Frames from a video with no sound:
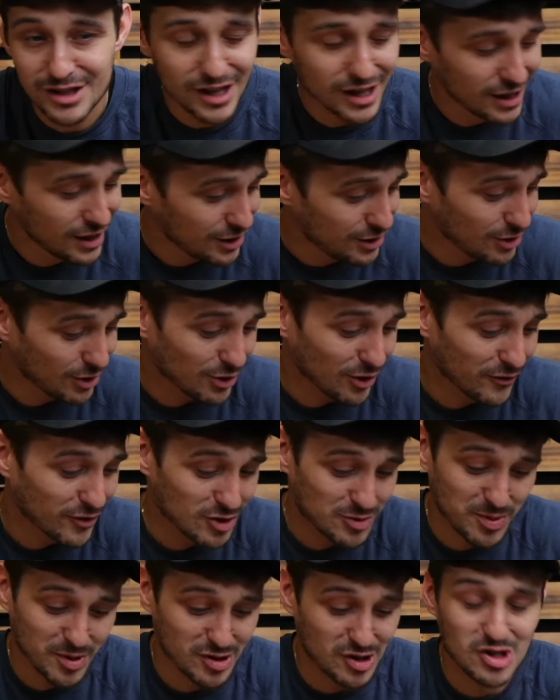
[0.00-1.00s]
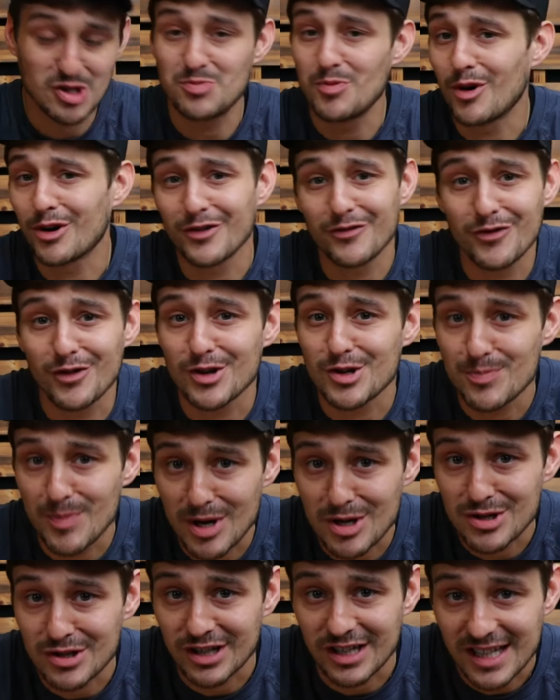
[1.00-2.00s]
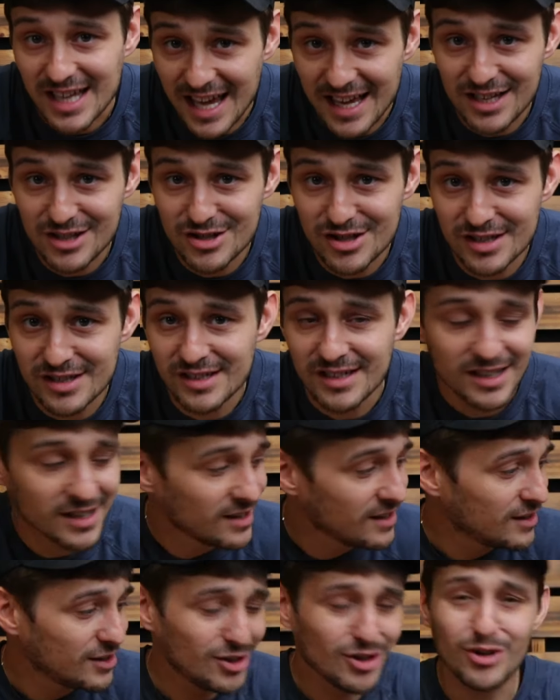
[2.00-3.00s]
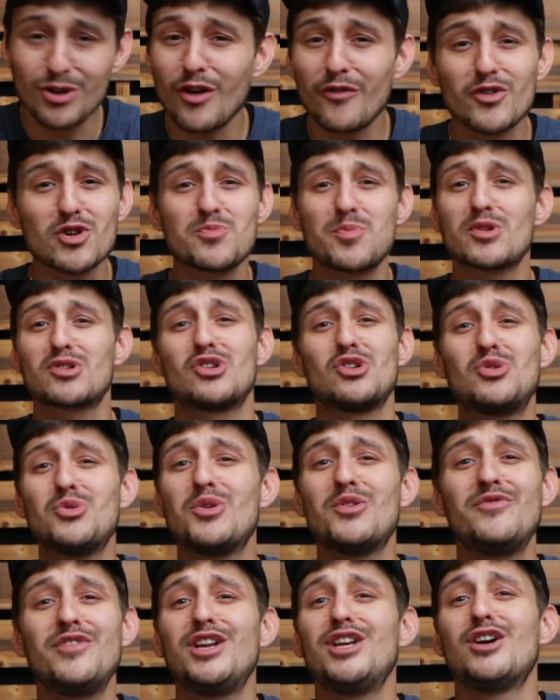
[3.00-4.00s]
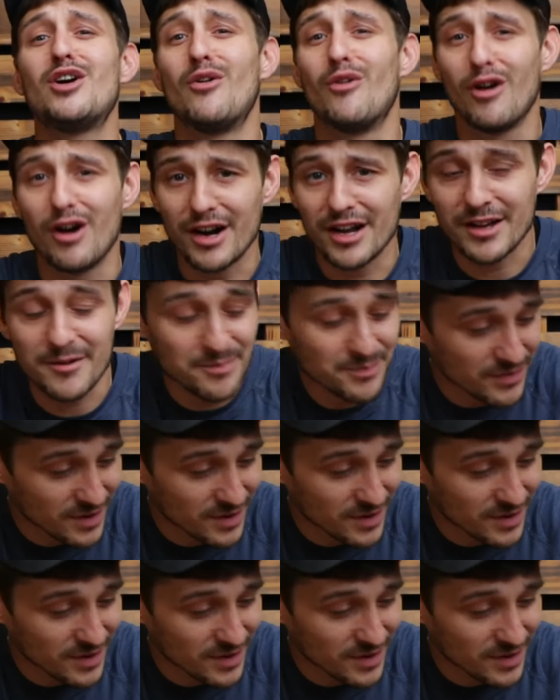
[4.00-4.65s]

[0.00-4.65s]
You don't know if you're supposed to smoke it for a special occasion. You don't know if you're supposed to do a video on it.